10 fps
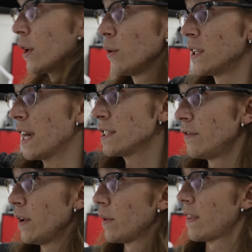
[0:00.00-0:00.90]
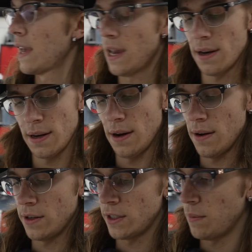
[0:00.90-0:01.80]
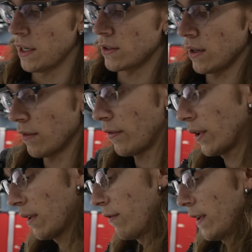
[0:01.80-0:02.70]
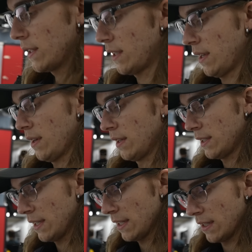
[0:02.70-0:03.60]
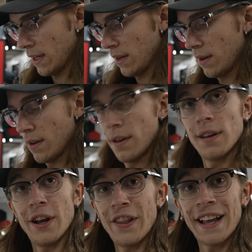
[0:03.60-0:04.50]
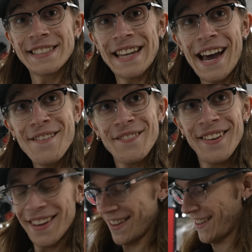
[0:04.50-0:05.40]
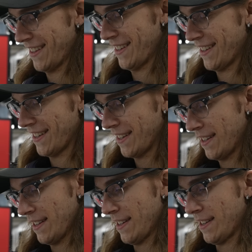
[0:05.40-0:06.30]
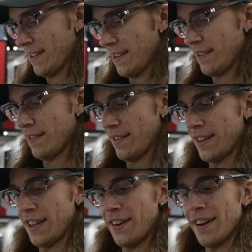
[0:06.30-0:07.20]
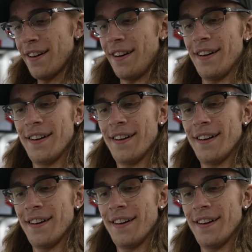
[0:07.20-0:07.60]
can do a test fit with the hand here just to make sure it fully fits in and sits in. Hear that snap? It did. There you go.